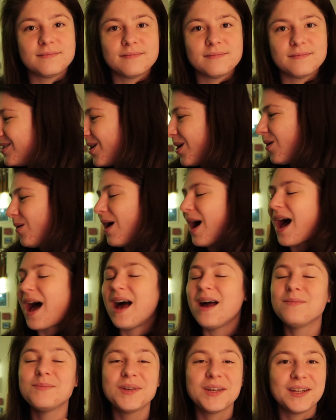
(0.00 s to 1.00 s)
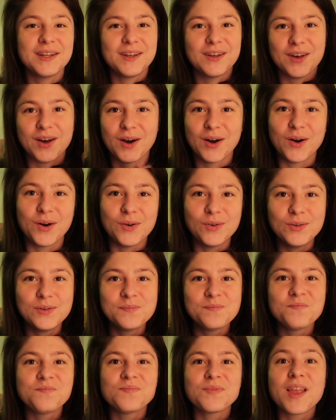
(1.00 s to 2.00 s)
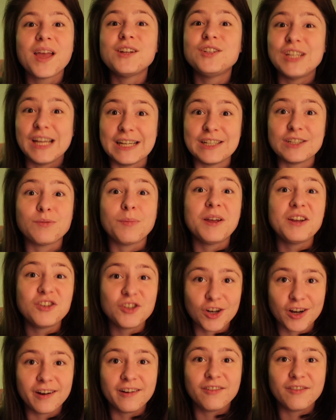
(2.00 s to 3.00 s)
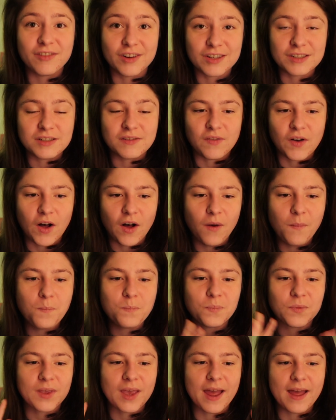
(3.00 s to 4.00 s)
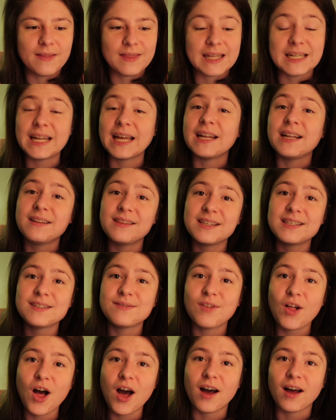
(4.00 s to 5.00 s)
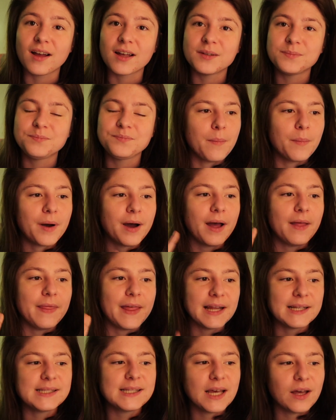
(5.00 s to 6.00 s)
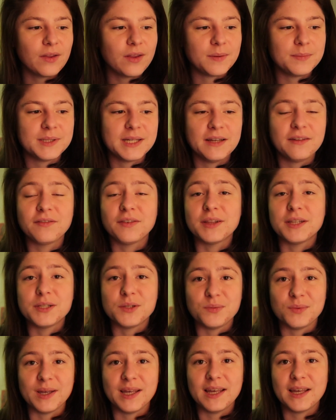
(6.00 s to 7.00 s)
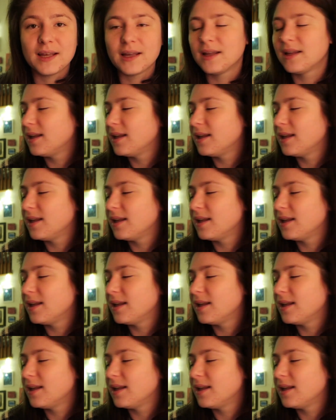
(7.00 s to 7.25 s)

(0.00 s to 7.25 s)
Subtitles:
So I'm gonna go change my shirt first of all and then edit this vlog. But that's the health update for this week.